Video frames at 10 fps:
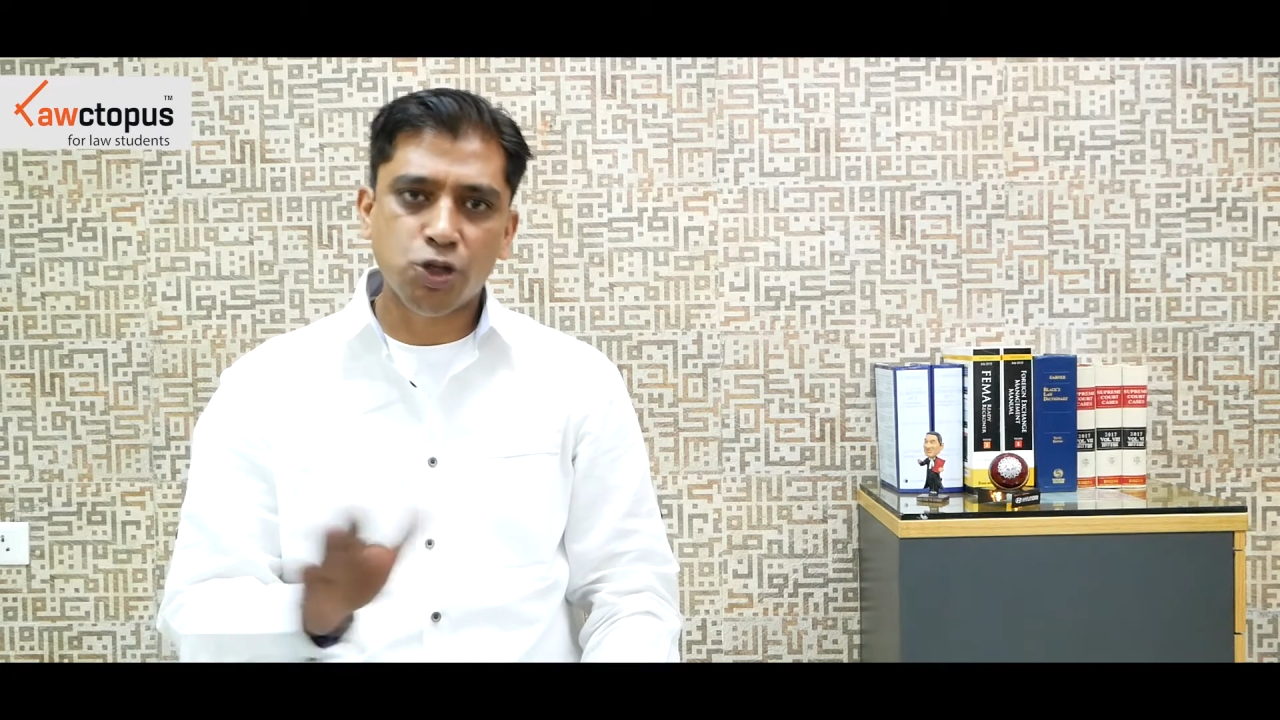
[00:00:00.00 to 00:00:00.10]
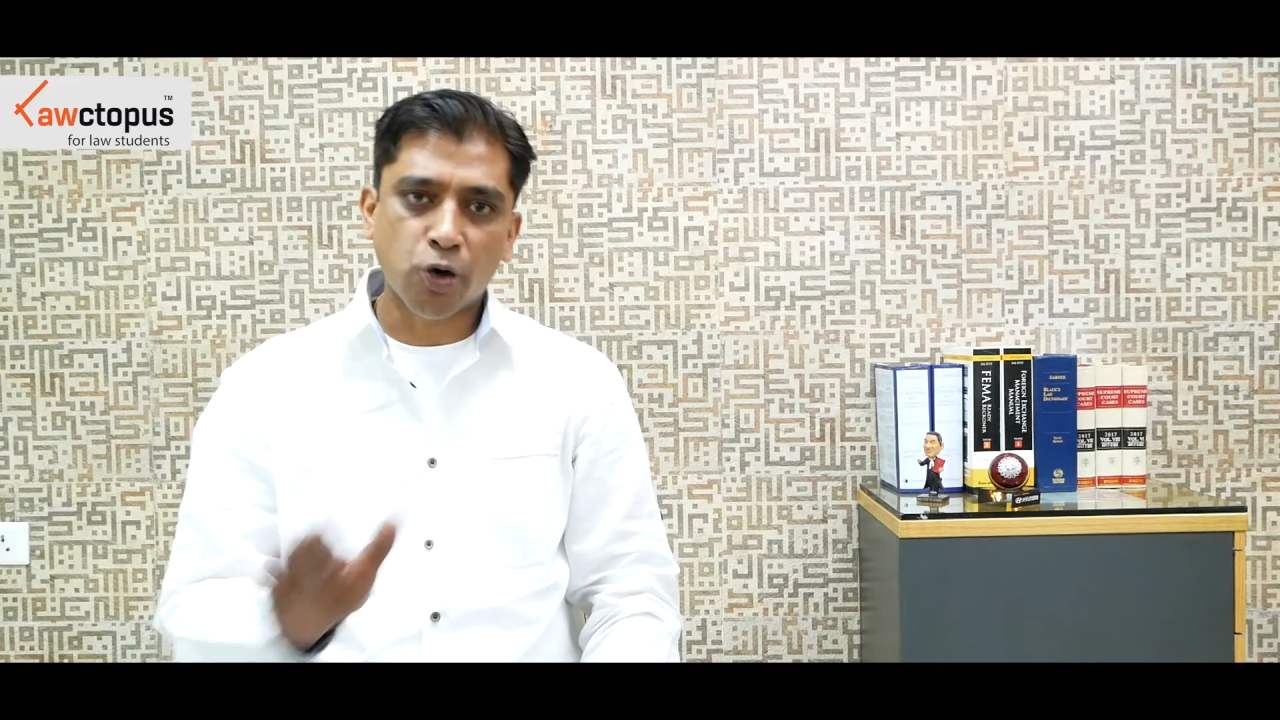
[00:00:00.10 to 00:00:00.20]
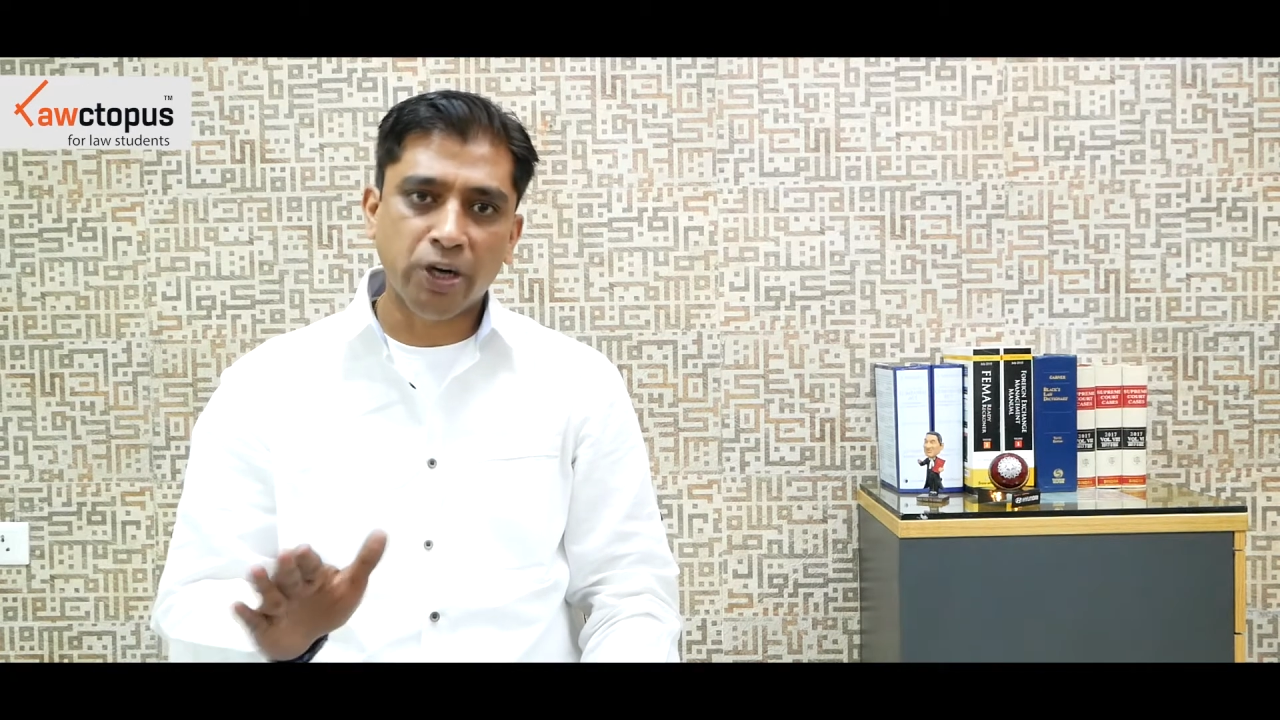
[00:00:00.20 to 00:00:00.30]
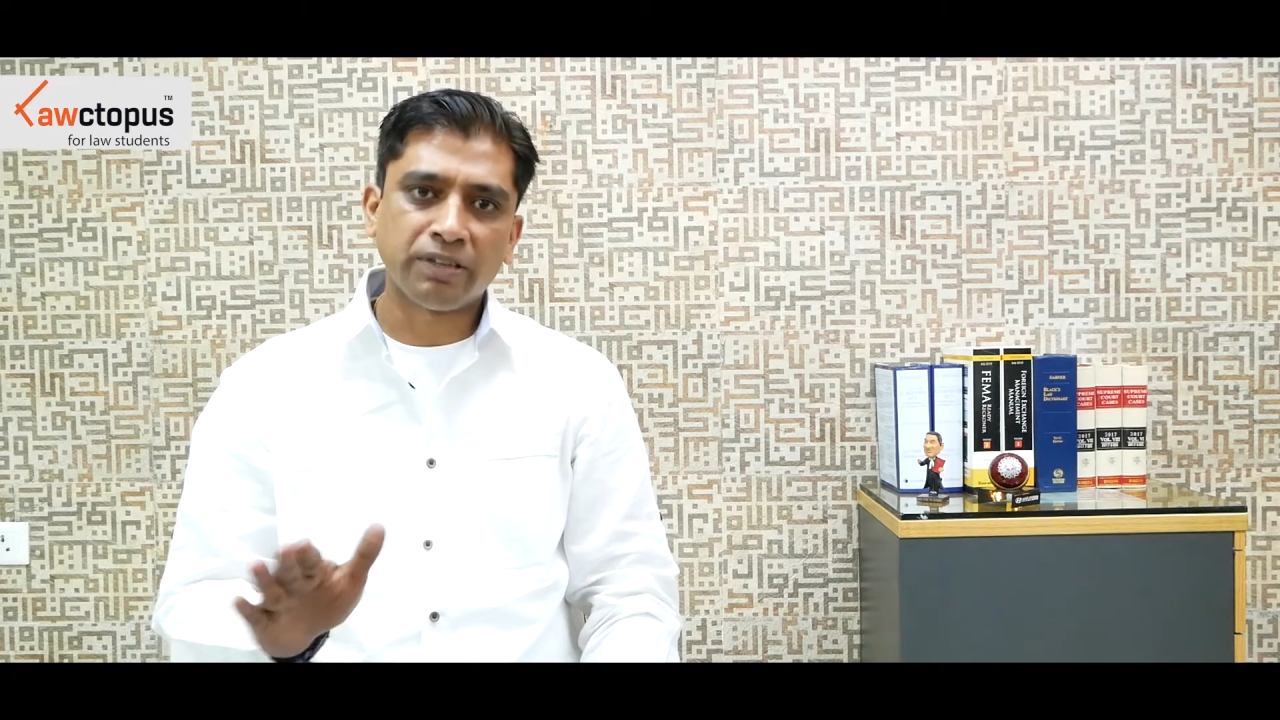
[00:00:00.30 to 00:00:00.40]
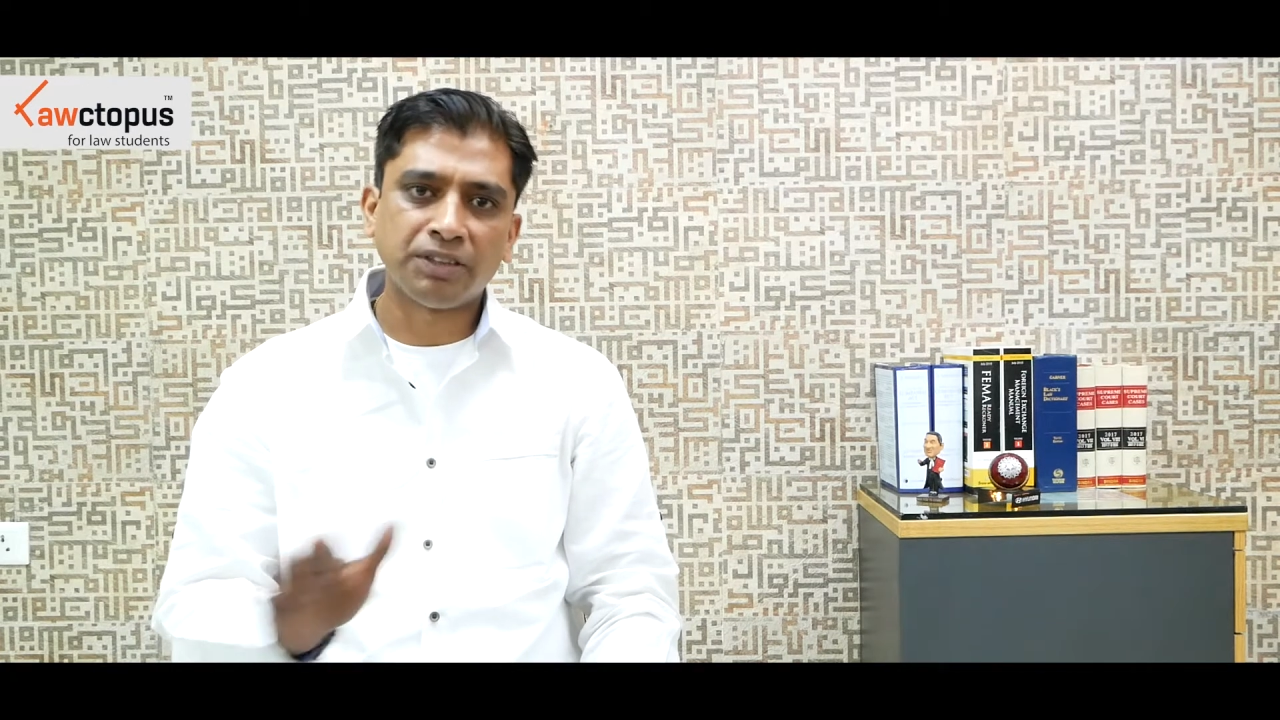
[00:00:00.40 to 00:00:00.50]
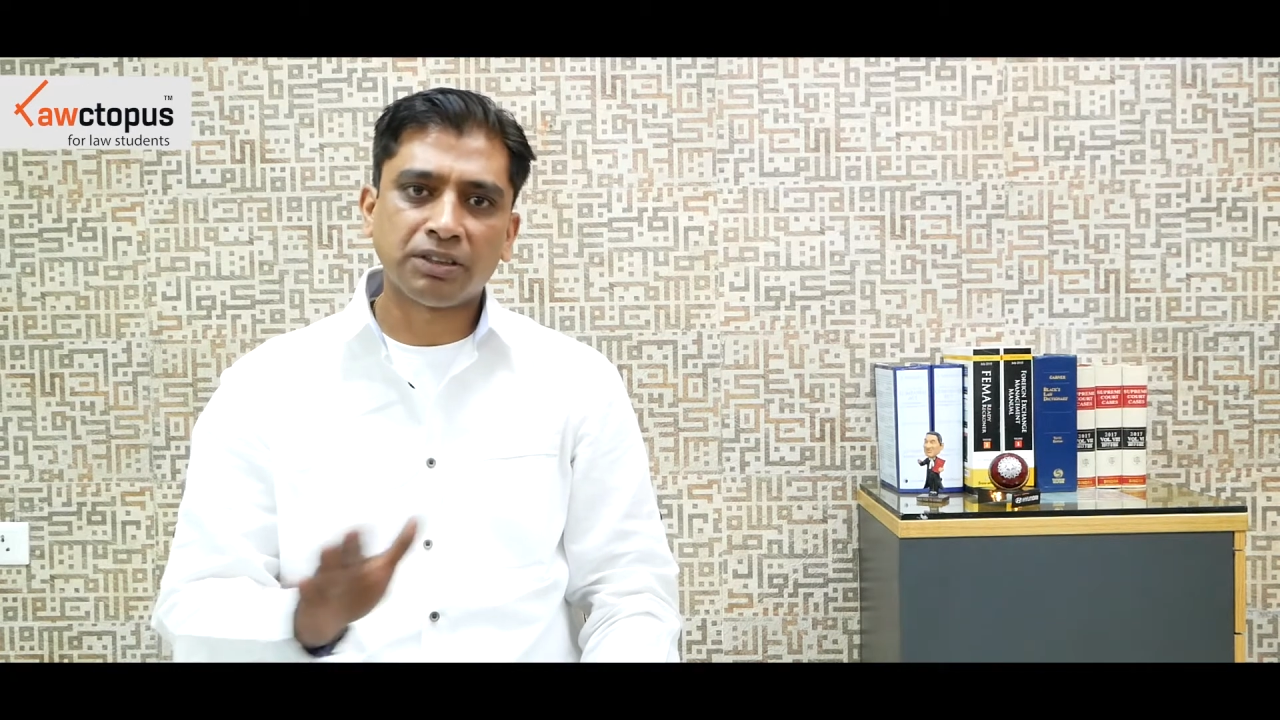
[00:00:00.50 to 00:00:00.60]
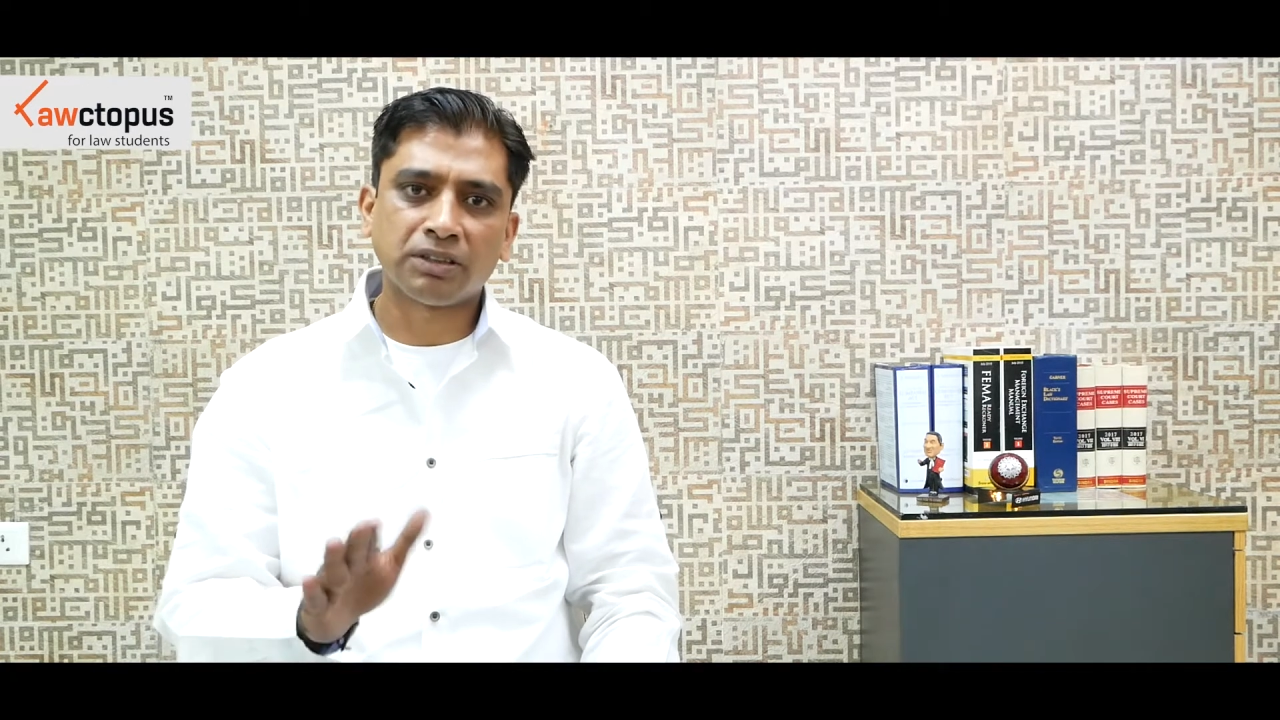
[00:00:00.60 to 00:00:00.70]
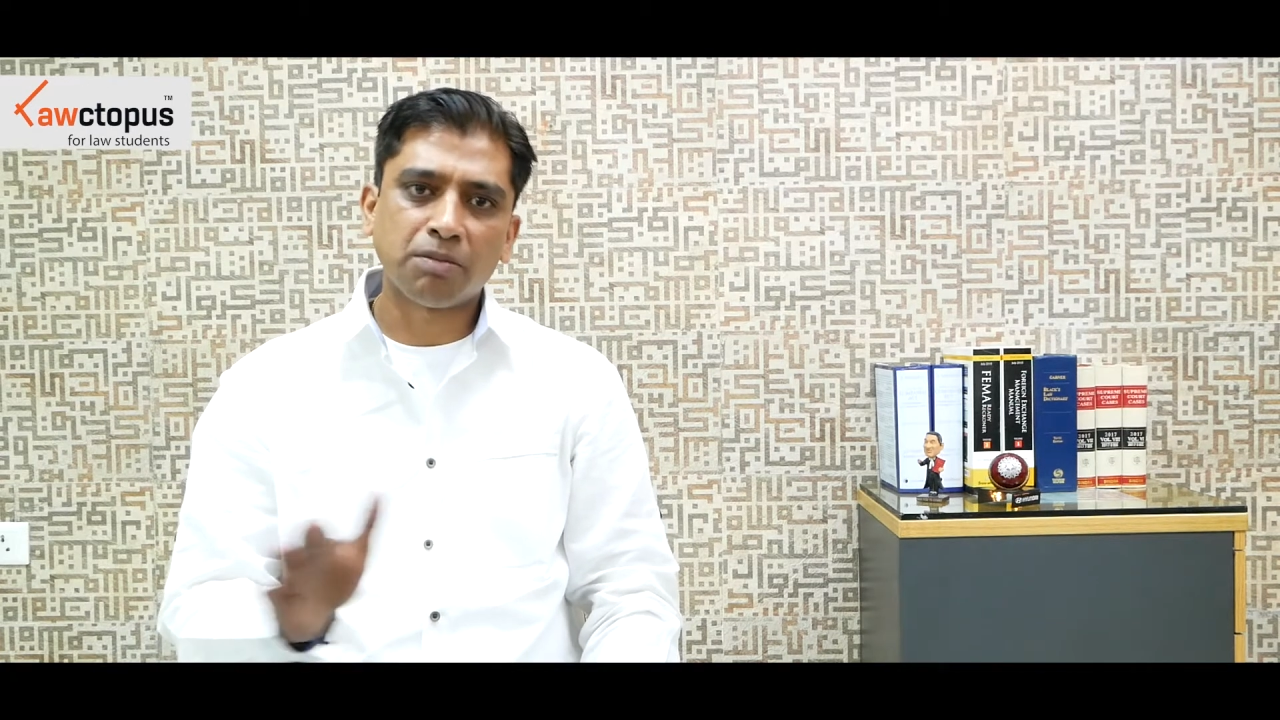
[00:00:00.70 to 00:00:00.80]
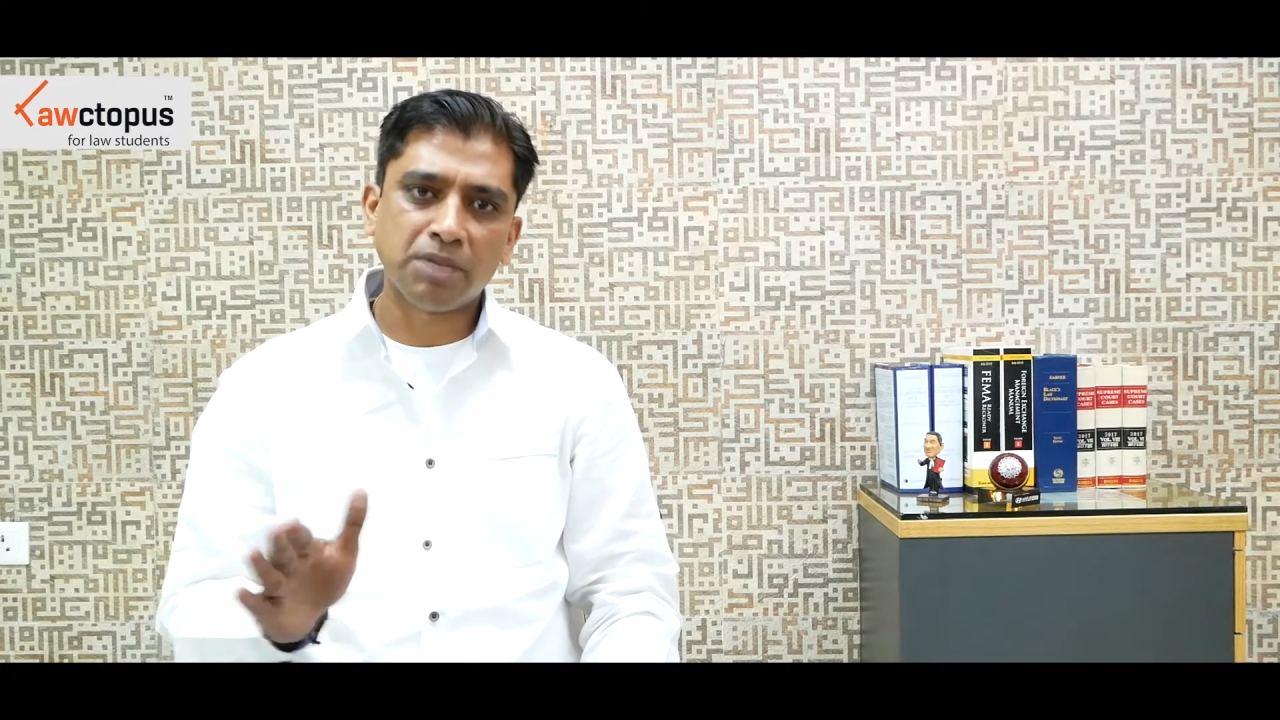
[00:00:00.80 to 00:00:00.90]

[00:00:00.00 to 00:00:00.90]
joint ventures are